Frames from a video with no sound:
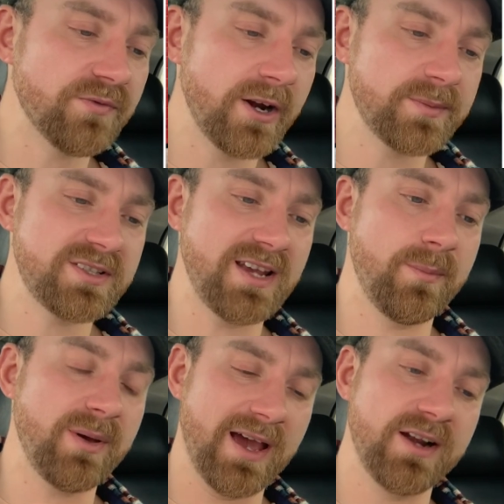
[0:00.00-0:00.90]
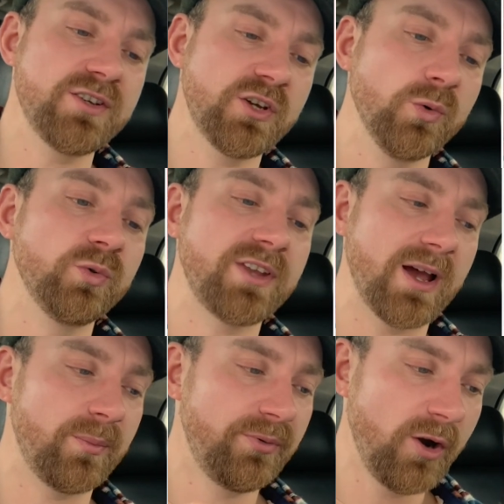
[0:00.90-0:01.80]
run up to temp and cooled
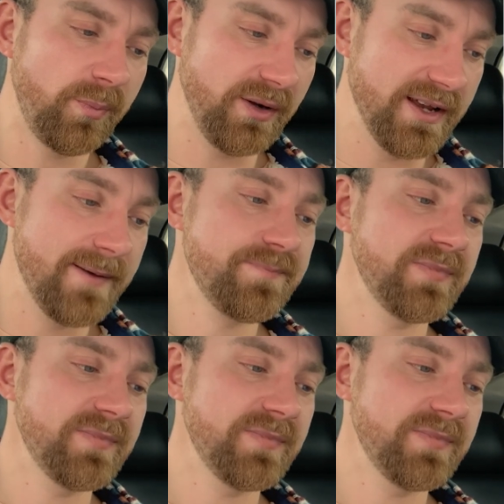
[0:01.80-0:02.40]
down properly.